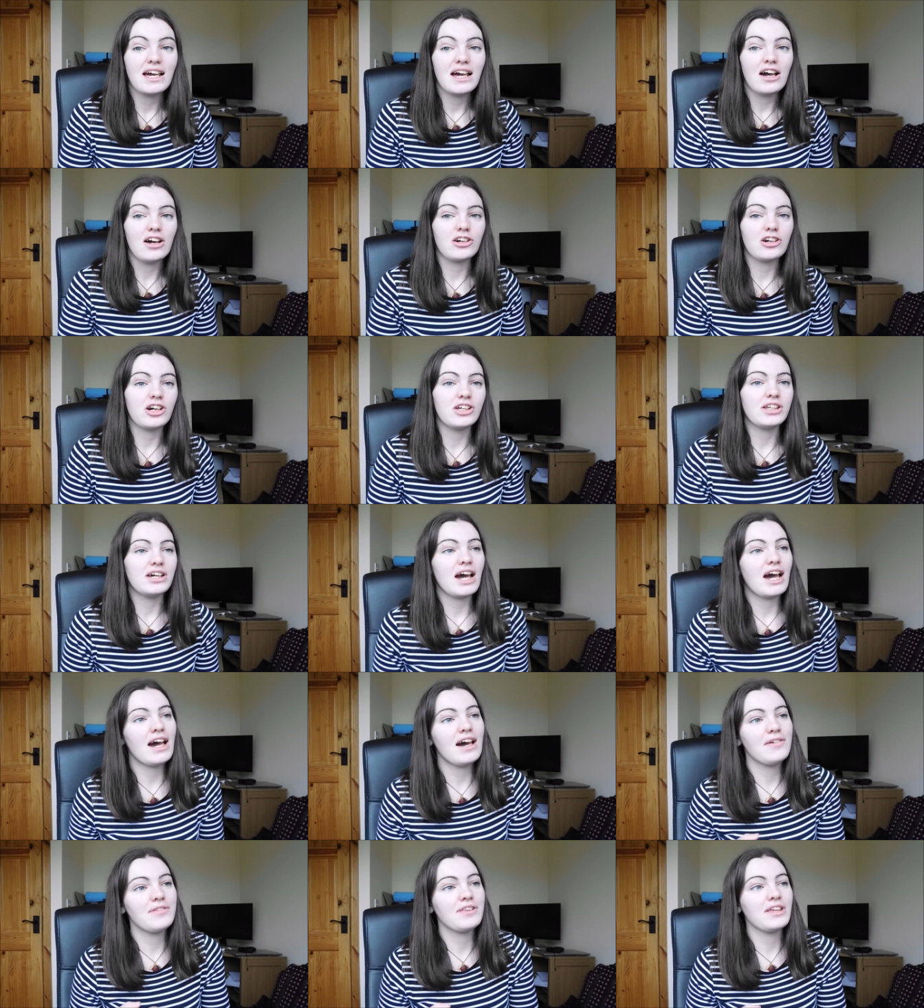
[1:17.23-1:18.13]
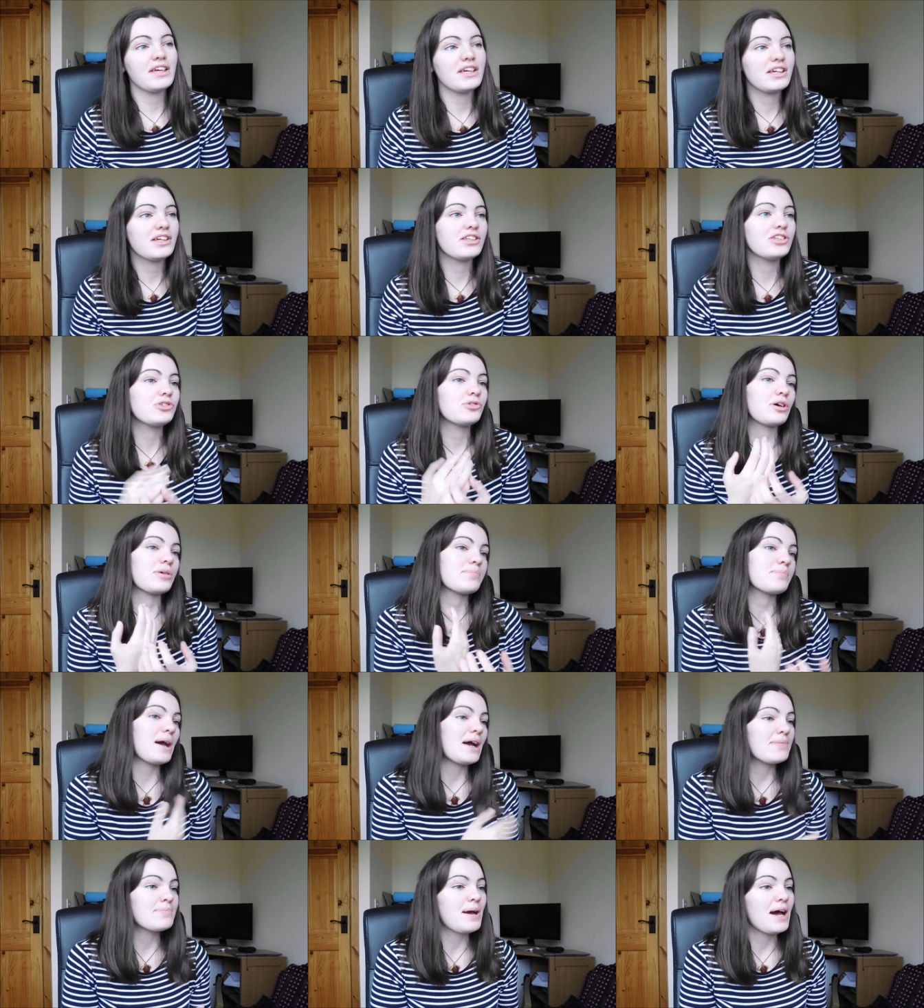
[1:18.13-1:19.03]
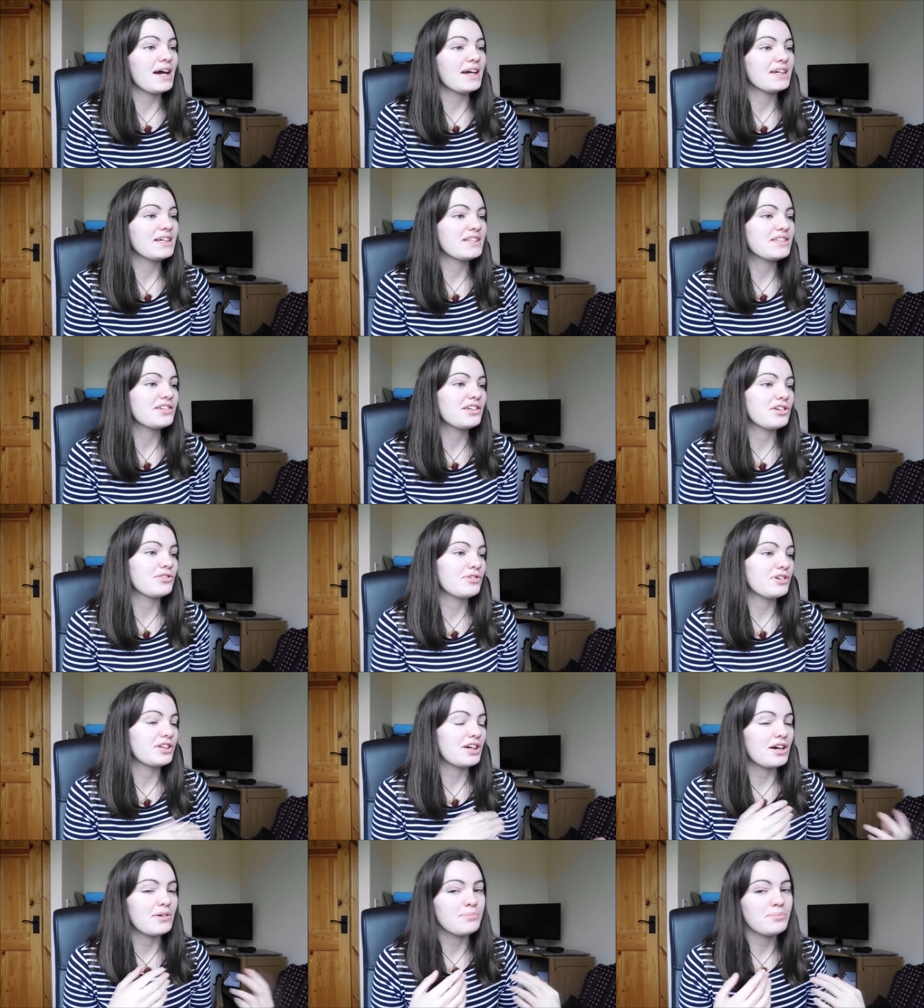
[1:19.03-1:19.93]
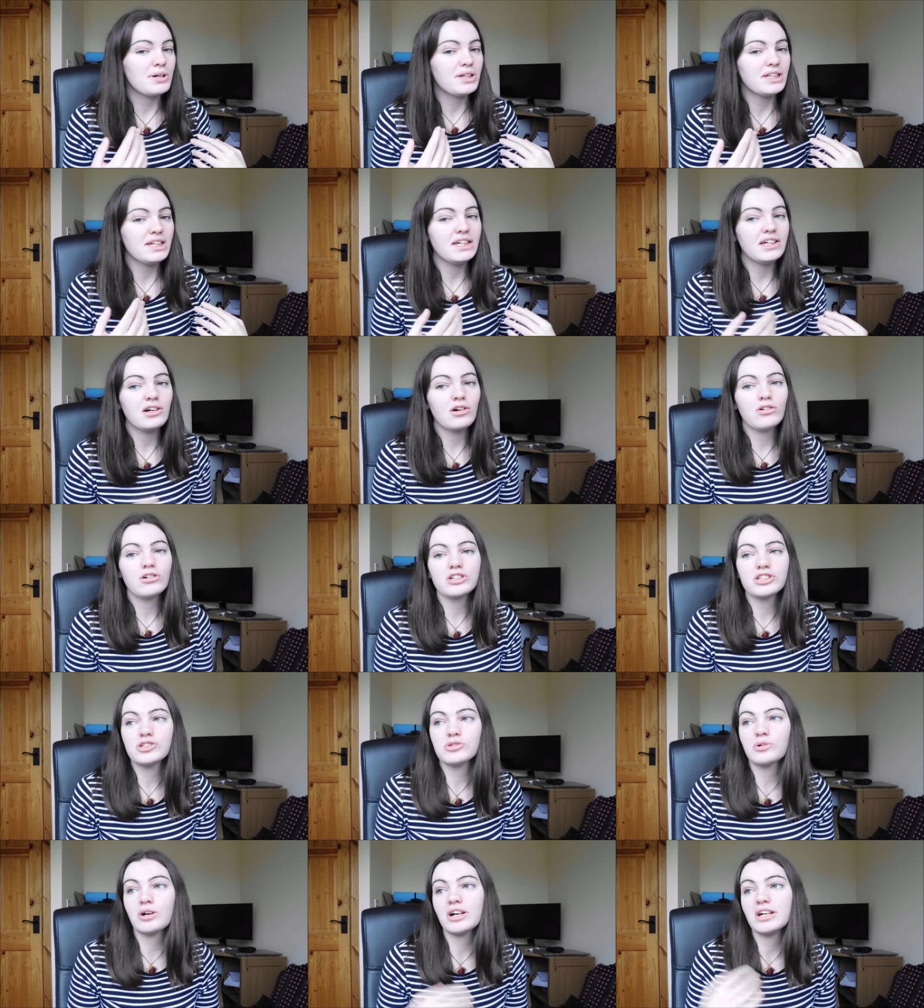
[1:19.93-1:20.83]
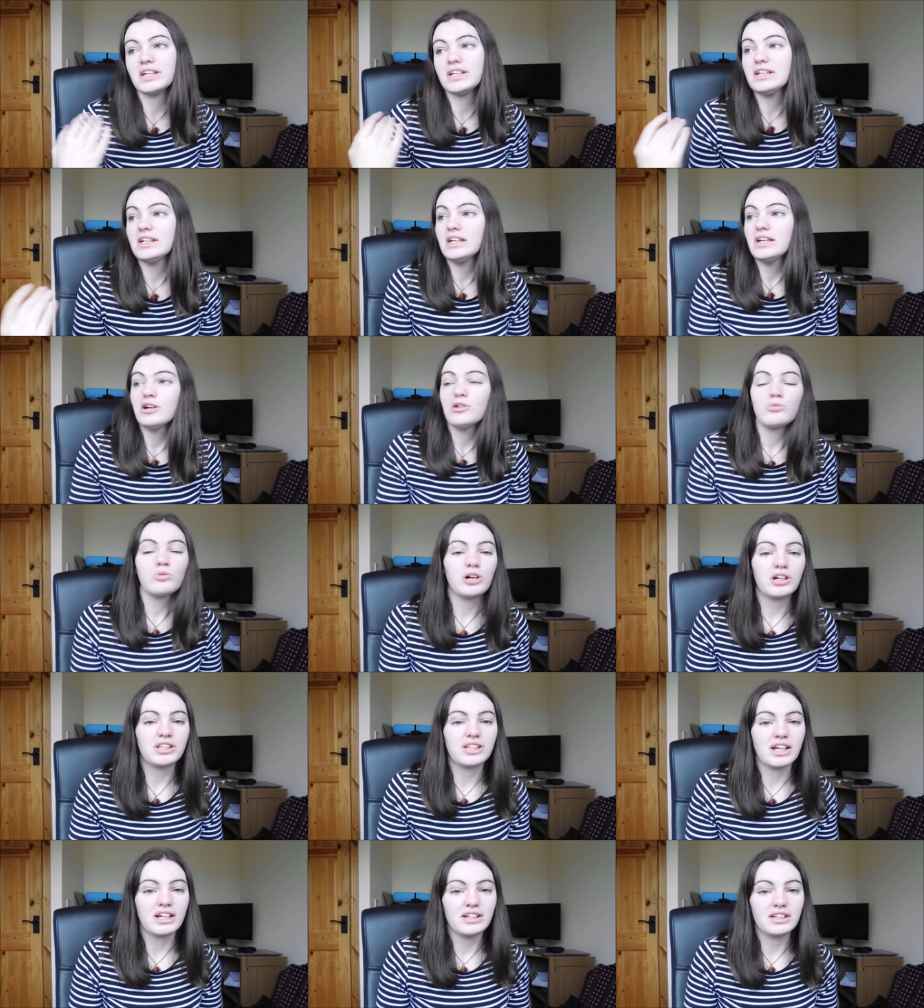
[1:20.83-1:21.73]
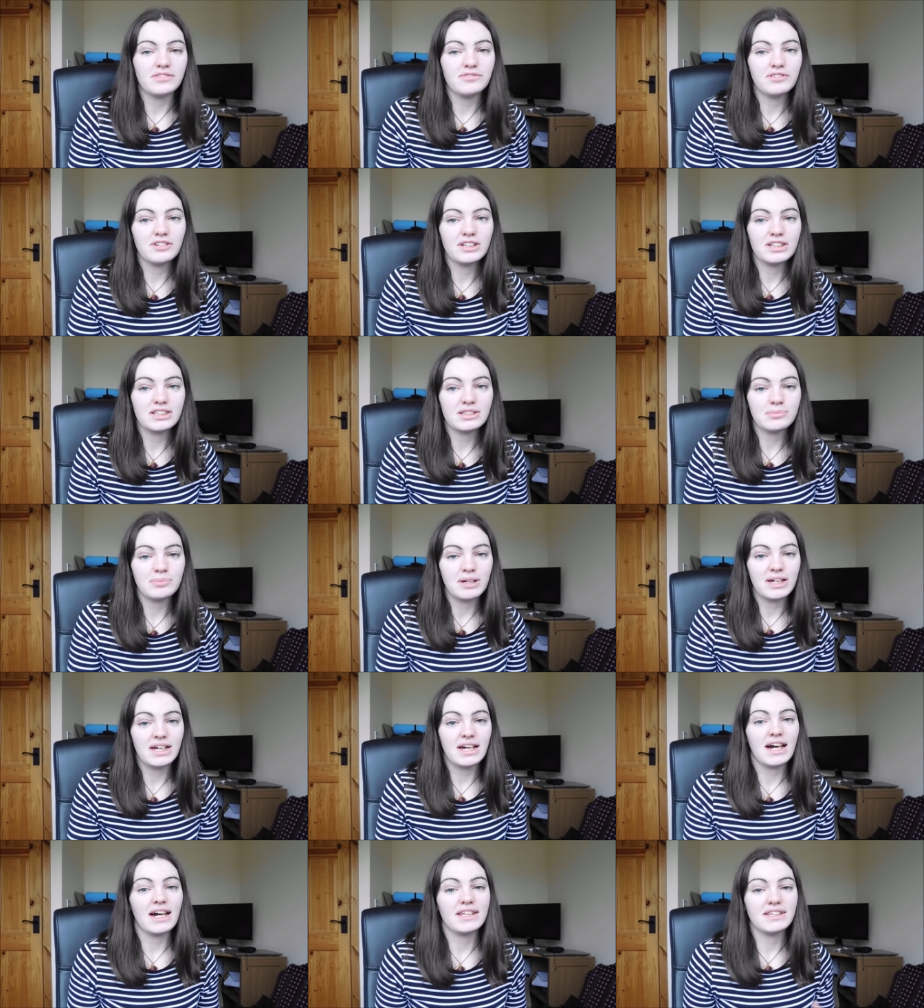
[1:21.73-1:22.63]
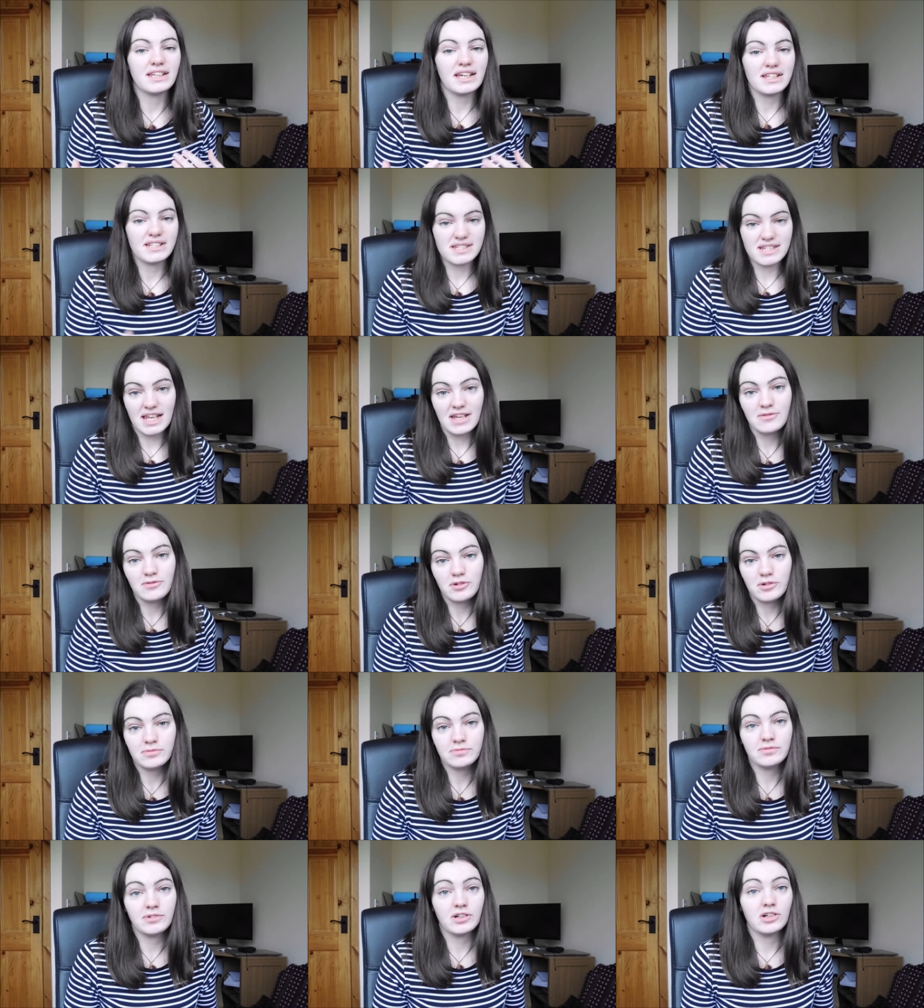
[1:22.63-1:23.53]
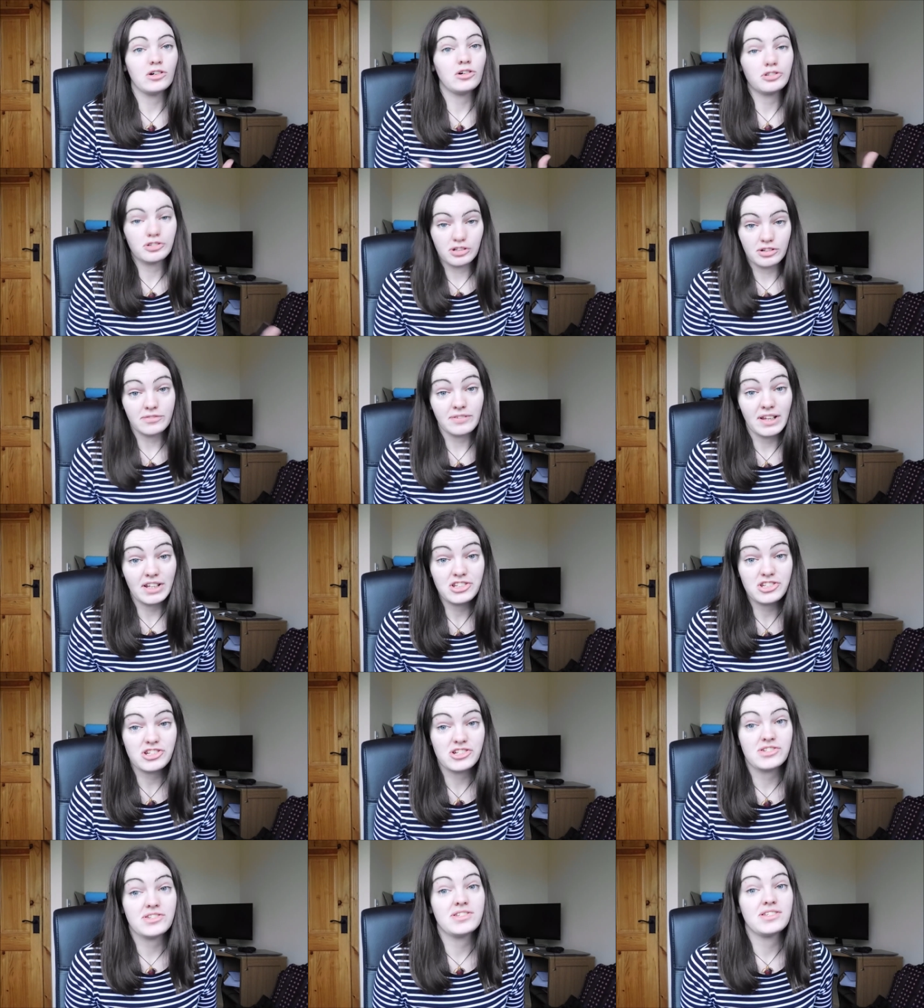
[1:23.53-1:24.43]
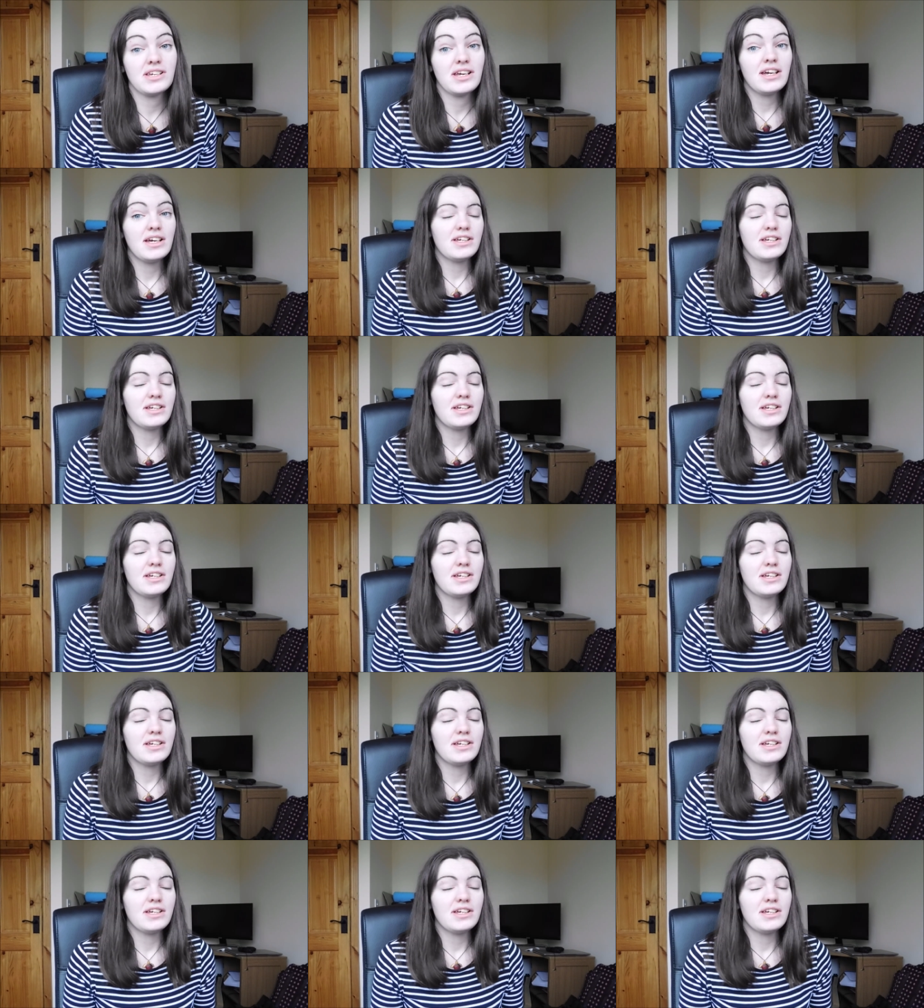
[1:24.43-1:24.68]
I'm kind of half thinking, do I backpack it till I run out of money or do I work there for a little bit and then save up for other adventures?